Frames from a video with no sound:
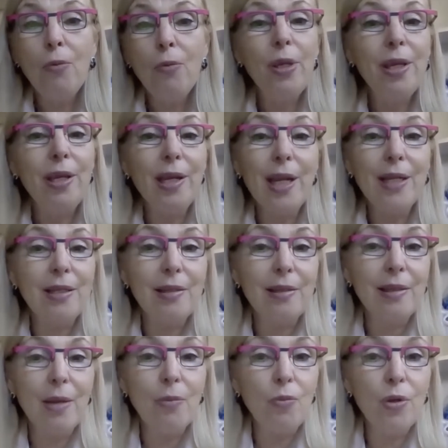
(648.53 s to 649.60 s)
we connected
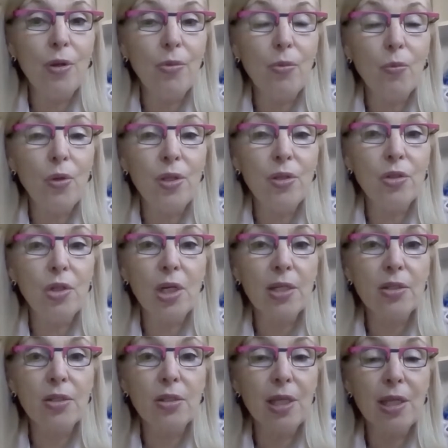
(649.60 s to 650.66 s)
them with
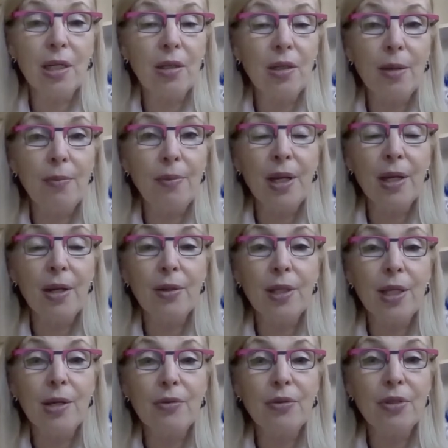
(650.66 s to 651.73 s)
docs and alumni on
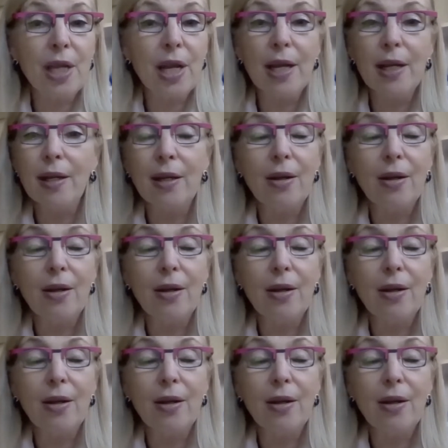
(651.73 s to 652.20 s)
the outside,